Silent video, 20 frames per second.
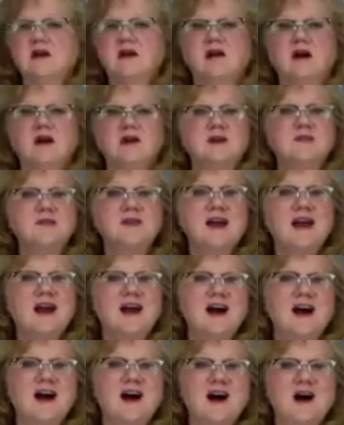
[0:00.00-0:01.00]
here on you.
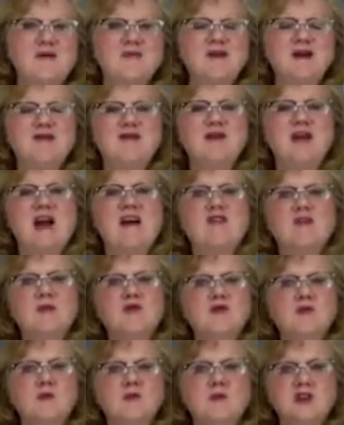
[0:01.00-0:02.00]
If you have a
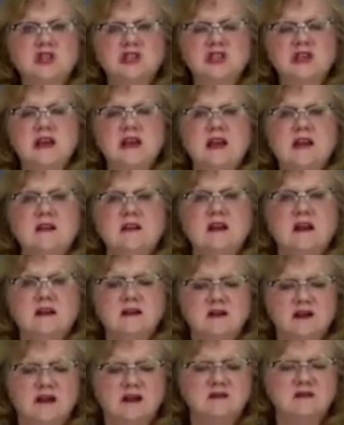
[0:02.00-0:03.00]
machine
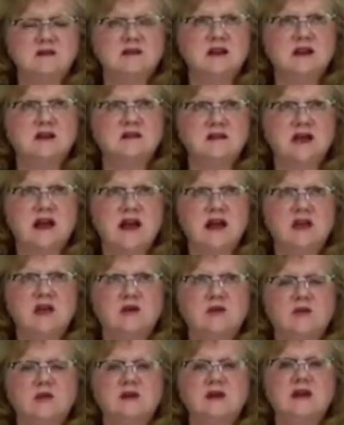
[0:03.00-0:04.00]
that does zigzag,
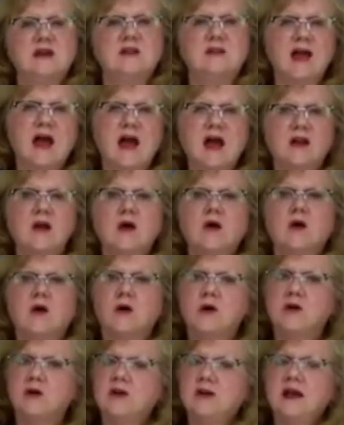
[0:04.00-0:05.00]
you will need that,
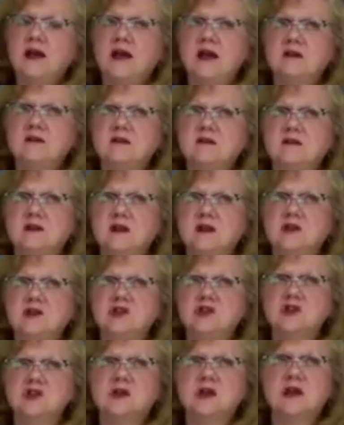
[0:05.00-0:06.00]
or you can hand
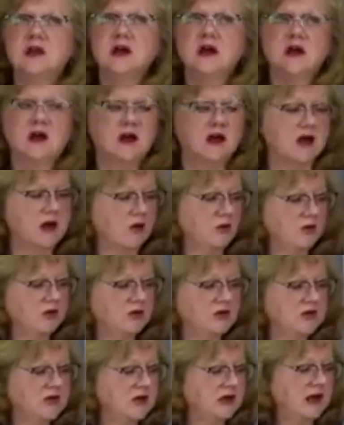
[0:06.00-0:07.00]
stitch.
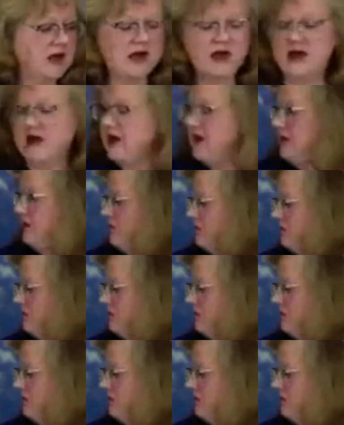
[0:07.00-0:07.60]
We'll need a